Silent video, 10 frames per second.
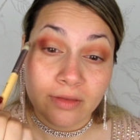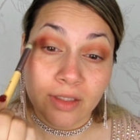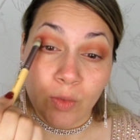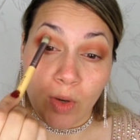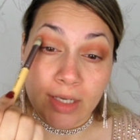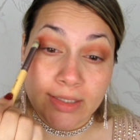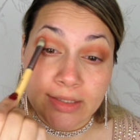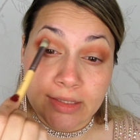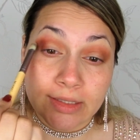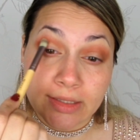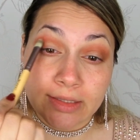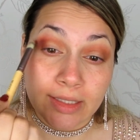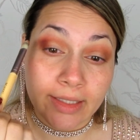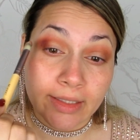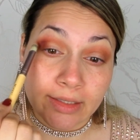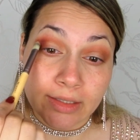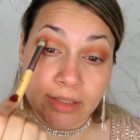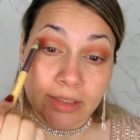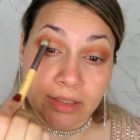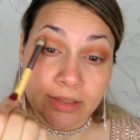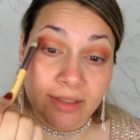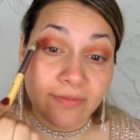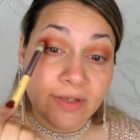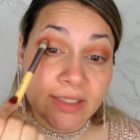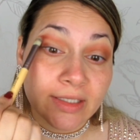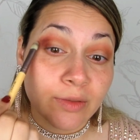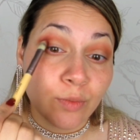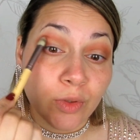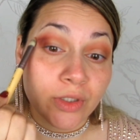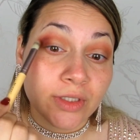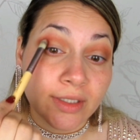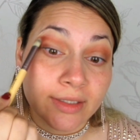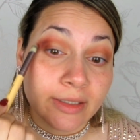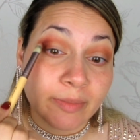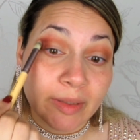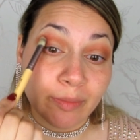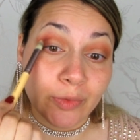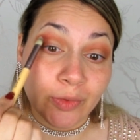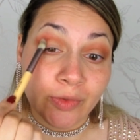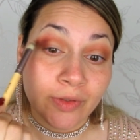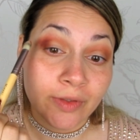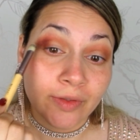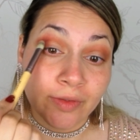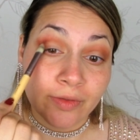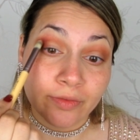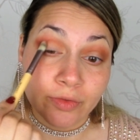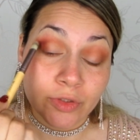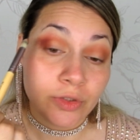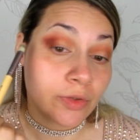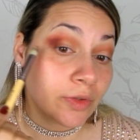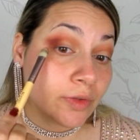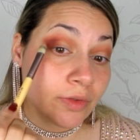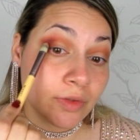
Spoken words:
The quality is like definitely worth a little bit more for sure.